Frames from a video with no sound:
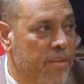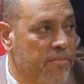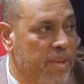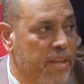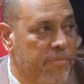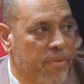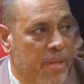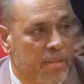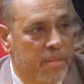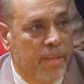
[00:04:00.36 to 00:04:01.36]
of relief on
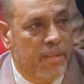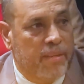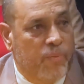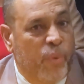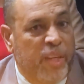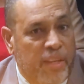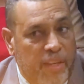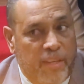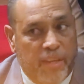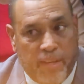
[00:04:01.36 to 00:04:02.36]
our side. We
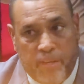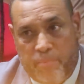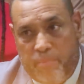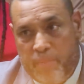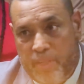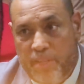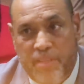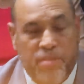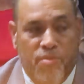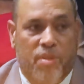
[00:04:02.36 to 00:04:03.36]
need the help. This
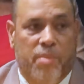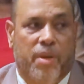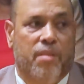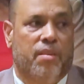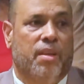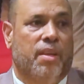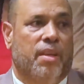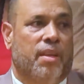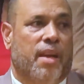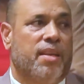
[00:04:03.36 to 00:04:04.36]
is not about
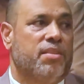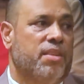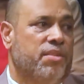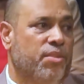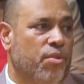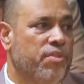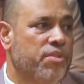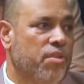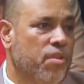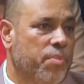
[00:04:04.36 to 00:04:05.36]
us as the
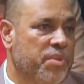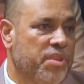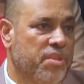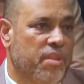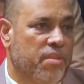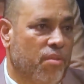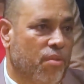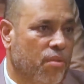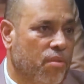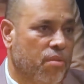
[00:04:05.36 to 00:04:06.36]
original opposition
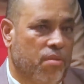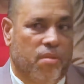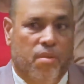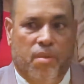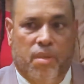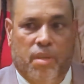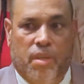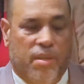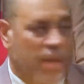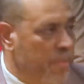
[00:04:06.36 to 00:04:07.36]
or
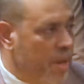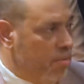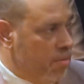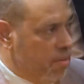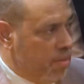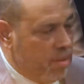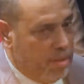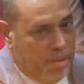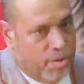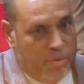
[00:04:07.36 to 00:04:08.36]
about
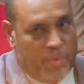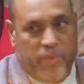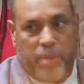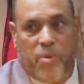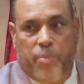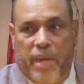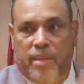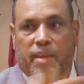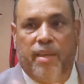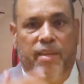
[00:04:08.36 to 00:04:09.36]
the Honorable Rainbow
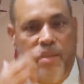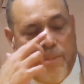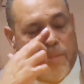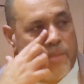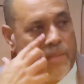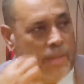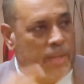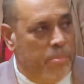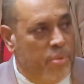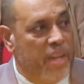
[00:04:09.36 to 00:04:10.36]
Paita and his
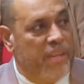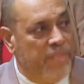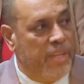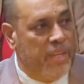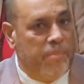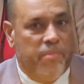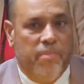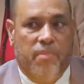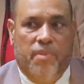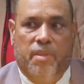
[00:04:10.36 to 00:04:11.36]
brave team.
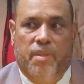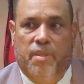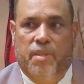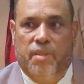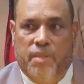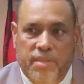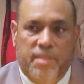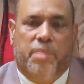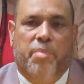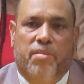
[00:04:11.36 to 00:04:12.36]
This
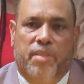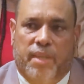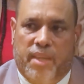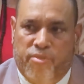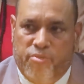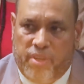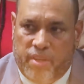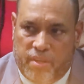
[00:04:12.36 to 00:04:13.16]
is about the country.